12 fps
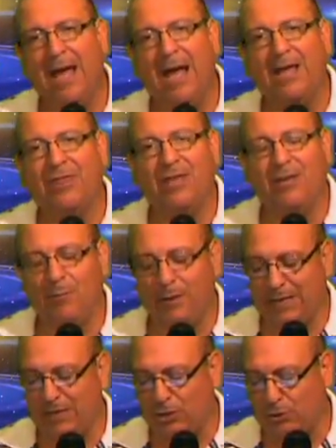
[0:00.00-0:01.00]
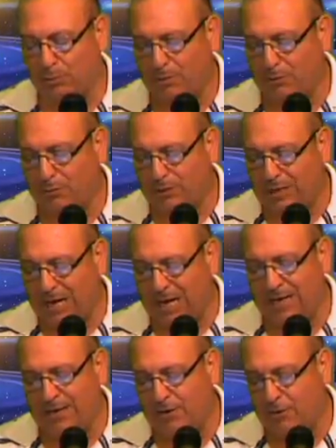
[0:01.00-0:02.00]
I think we get through
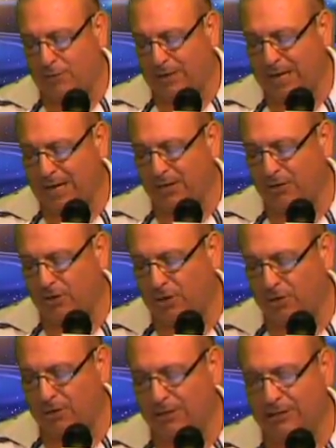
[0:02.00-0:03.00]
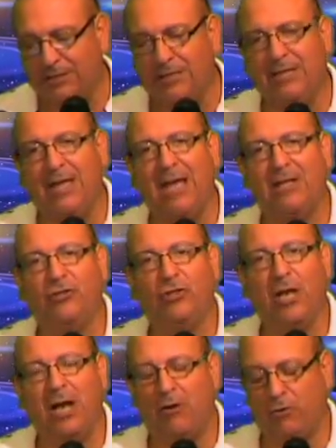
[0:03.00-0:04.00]
kind of okay. You're not going to see that
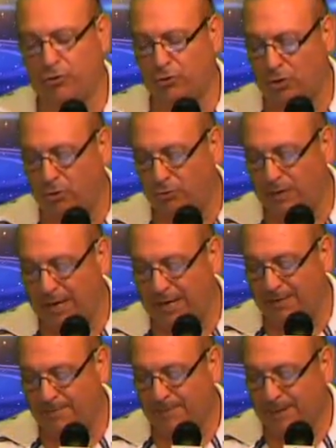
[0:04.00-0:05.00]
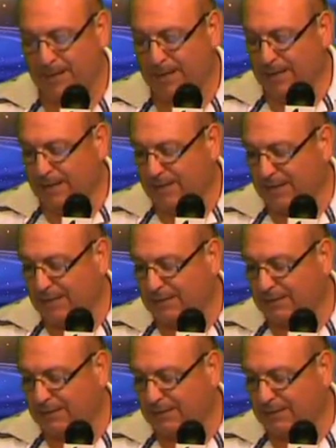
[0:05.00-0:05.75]
showers all day. Then